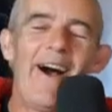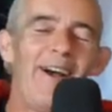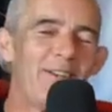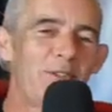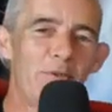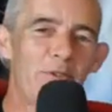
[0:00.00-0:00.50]

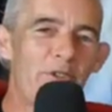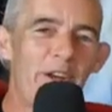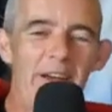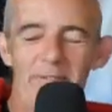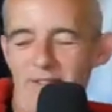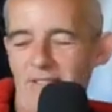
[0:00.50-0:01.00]
I'll do a
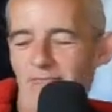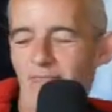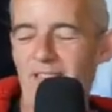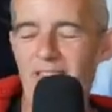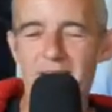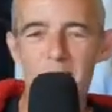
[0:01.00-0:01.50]
draft,
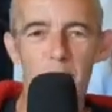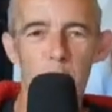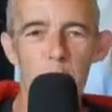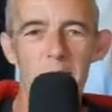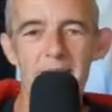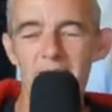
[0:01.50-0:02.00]
realise it's
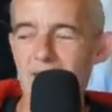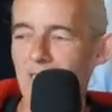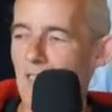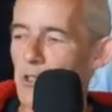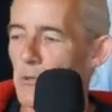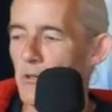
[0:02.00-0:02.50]
shit, then
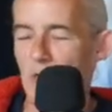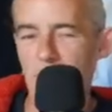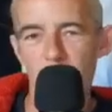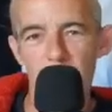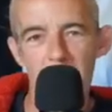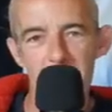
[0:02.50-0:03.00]
I'll do
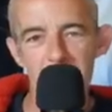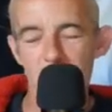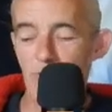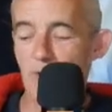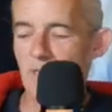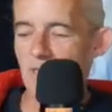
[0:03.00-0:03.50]
another draft,
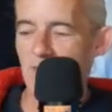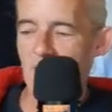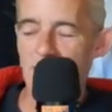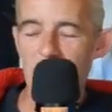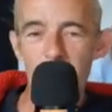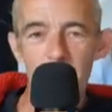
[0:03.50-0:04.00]
realise
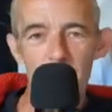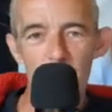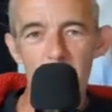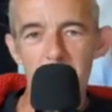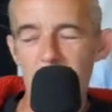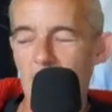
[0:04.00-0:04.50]
that too is
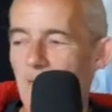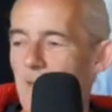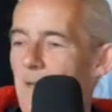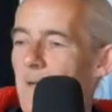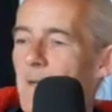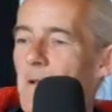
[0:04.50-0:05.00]
shit.
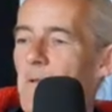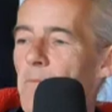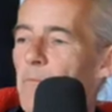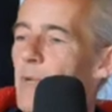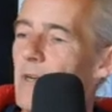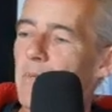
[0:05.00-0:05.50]

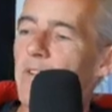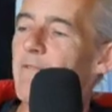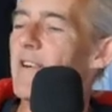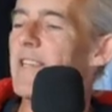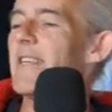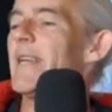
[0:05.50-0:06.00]
But I might
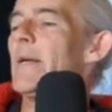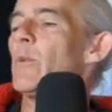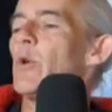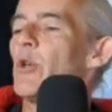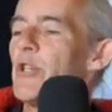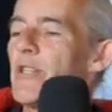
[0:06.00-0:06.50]
find a
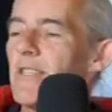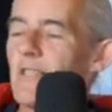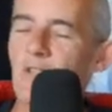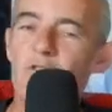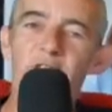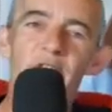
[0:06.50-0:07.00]
word
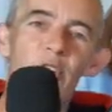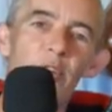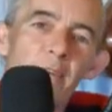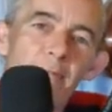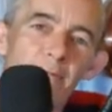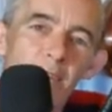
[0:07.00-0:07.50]
or a
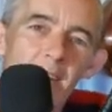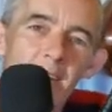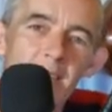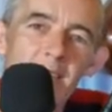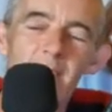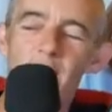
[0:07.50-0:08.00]
turn of
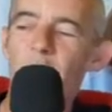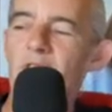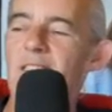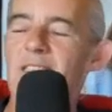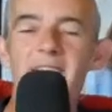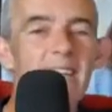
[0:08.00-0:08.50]
phrase or
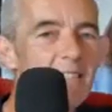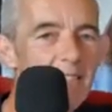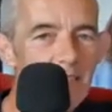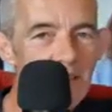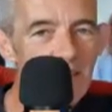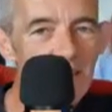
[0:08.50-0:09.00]
a
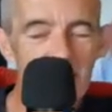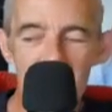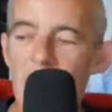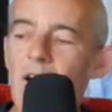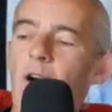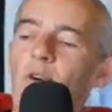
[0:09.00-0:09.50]
sentence
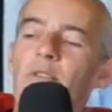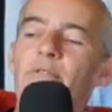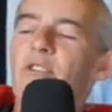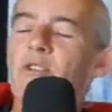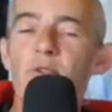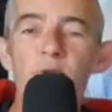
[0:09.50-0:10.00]
out of
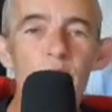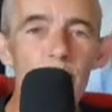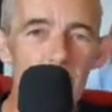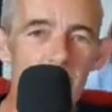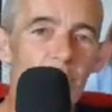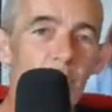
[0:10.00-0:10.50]
the
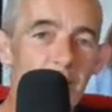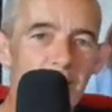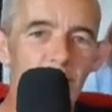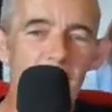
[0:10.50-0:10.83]
2 shitty